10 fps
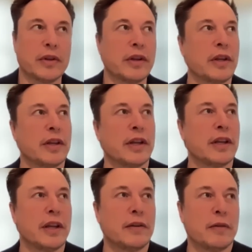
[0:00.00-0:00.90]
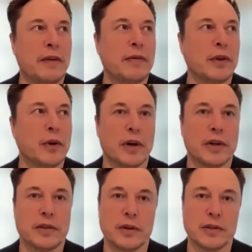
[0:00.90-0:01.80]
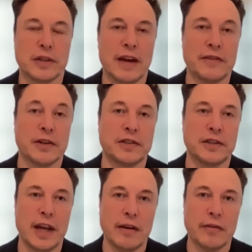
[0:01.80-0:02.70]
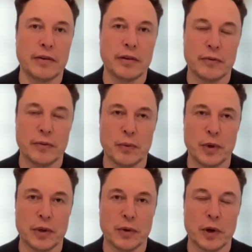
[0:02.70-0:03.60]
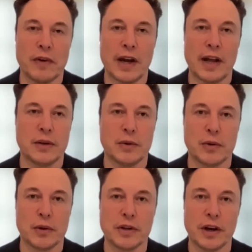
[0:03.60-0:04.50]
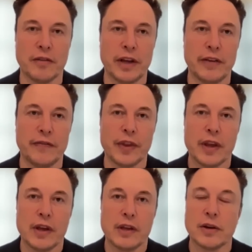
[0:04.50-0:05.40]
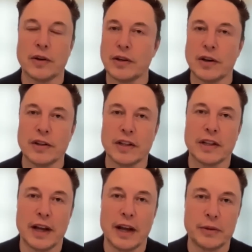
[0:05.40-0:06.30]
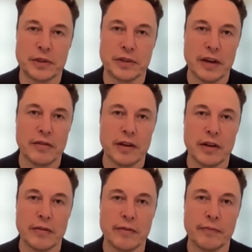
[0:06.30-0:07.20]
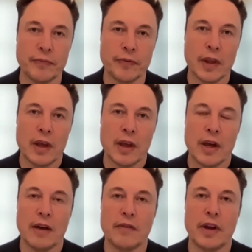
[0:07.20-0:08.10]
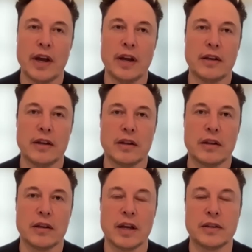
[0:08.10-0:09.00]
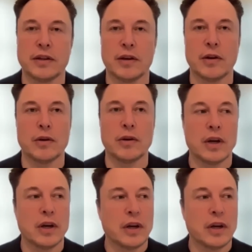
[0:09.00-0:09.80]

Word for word: the, the, the people who are, whose lives are saved with autopilot or autonomy don't know that their lives were saved. Um, and, and so